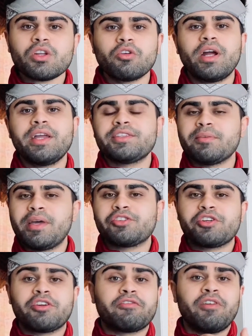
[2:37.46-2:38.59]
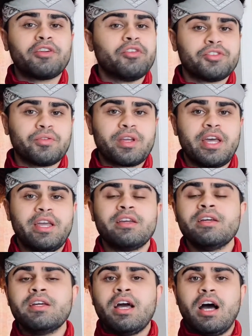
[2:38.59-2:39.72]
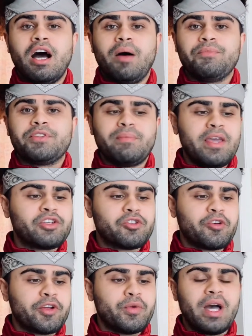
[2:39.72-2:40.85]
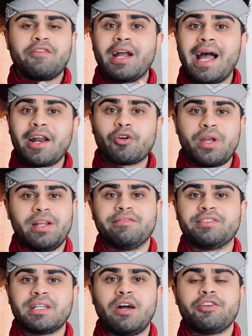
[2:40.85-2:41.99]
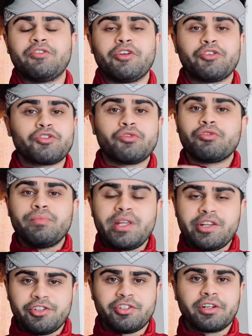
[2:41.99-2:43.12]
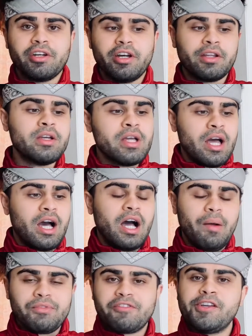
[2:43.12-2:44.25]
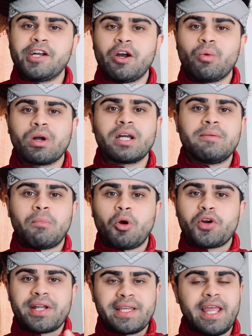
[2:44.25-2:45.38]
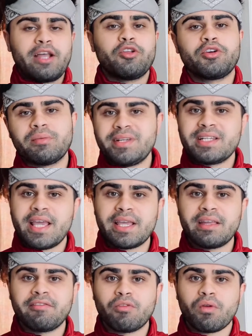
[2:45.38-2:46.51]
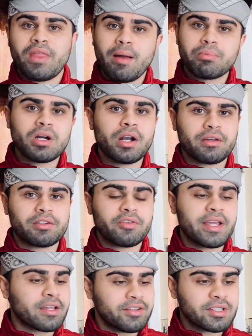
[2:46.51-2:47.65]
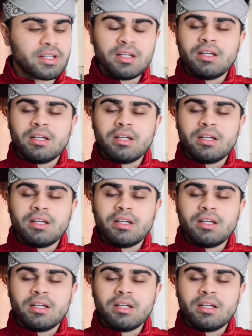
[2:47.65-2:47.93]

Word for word: right? To make sure your funnel is okay, um, to make sure you have your ad creatives down, you know, your social medias are good, um, to figure out what kind of marketing angle you're going to be taking for that product, right? Because